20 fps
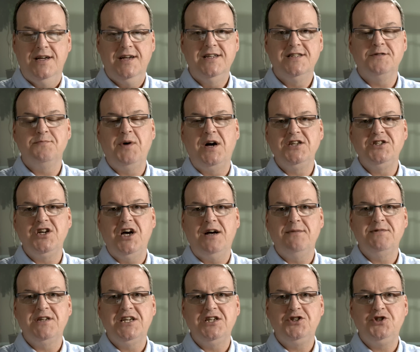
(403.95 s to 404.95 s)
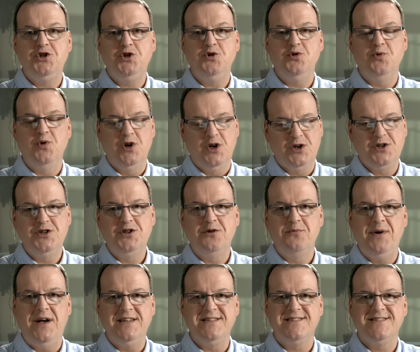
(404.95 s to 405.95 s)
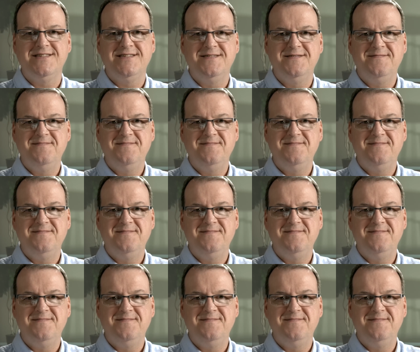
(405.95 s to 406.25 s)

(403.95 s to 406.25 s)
It's my job to get you looking your best.